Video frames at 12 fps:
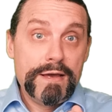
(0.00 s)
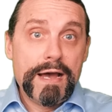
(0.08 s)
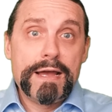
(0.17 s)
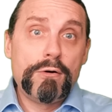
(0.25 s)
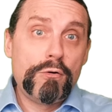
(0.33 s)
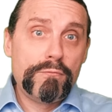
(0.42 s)

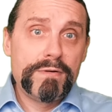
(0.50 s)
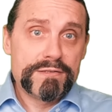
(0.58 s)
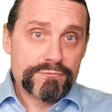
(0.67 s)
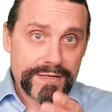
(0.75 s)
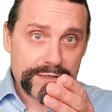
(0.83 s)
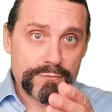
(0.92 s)
I
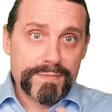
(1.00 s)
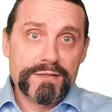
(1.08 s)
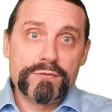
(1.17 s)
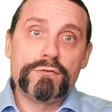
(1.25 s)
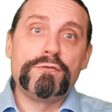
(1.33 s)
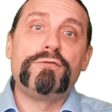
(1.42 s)
always
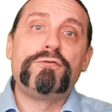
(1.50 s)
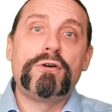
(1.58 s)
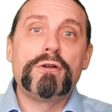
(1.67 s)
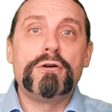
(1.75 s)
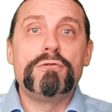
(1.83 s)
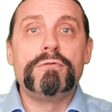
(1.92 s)
recommend to
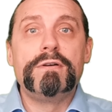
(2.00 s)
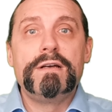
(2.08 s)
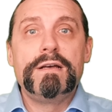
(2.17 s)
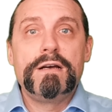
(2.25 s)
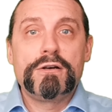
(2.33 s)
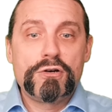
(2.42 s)
follow
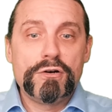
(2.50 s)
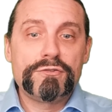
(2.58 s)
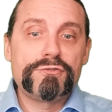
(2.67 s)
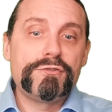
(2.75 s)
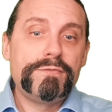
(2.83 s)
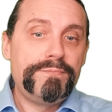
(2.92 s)

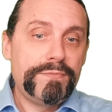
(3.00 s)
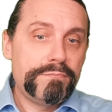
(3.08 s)
Cotter,